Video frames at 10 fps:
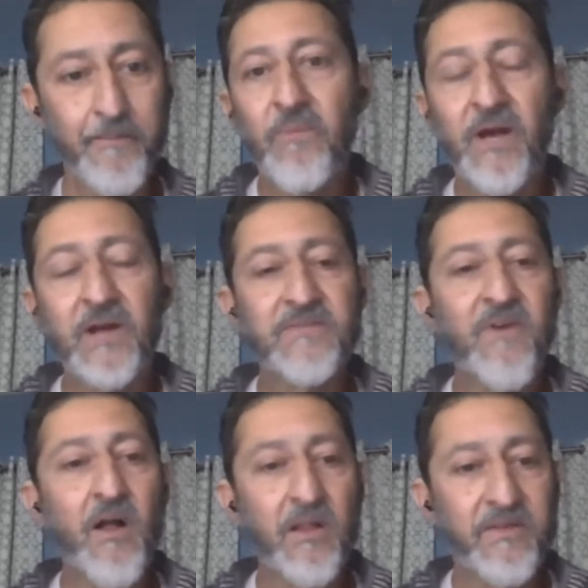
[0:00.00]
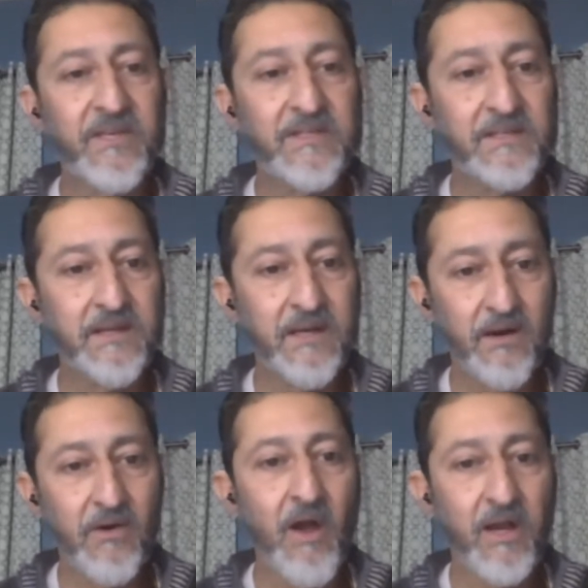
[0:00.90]
Because of all of these
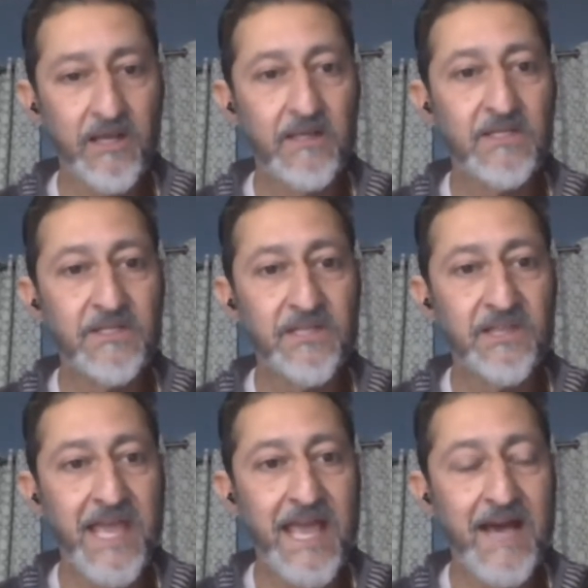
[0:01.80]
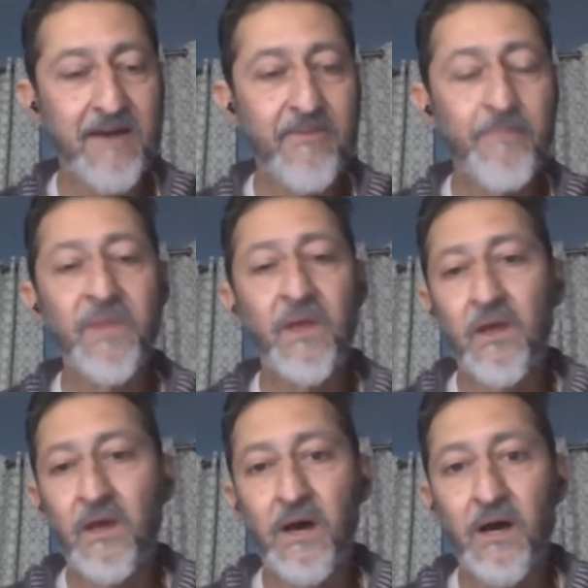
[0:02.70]
chronic conditions that they have,
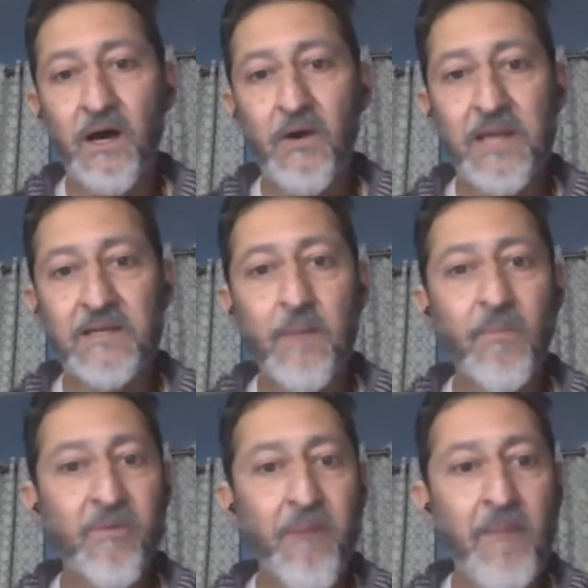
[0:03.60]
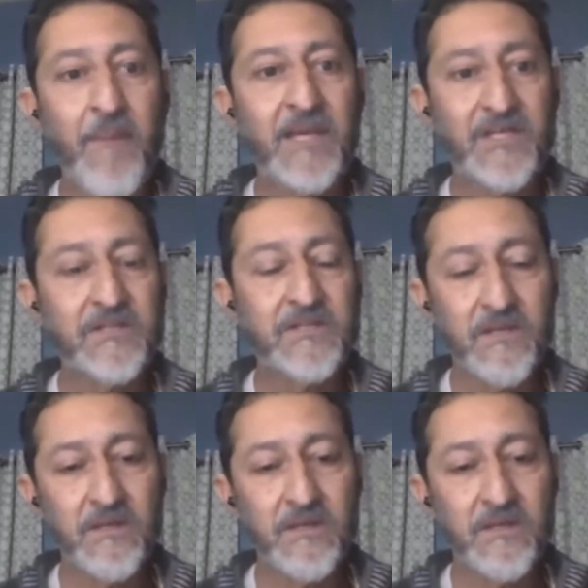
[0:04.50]
a great number of my patients